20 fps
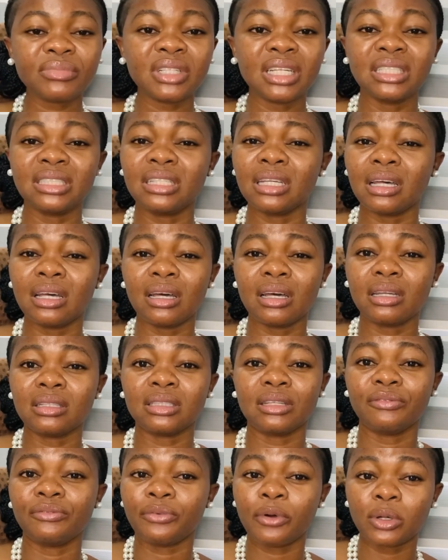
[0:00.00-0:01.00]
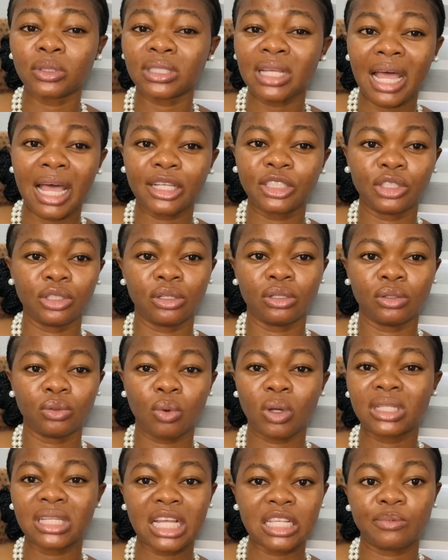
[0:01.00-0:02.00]
the divorce action,
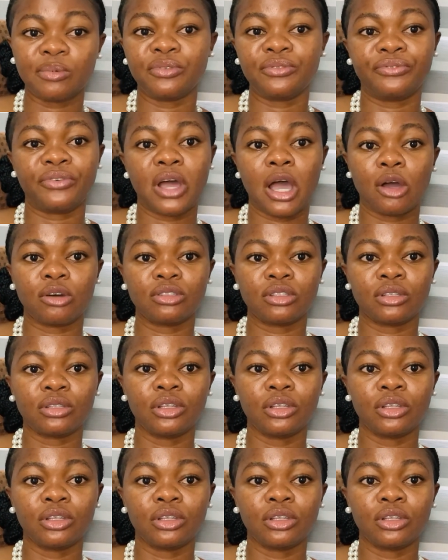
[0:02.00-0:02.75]
what has been filed.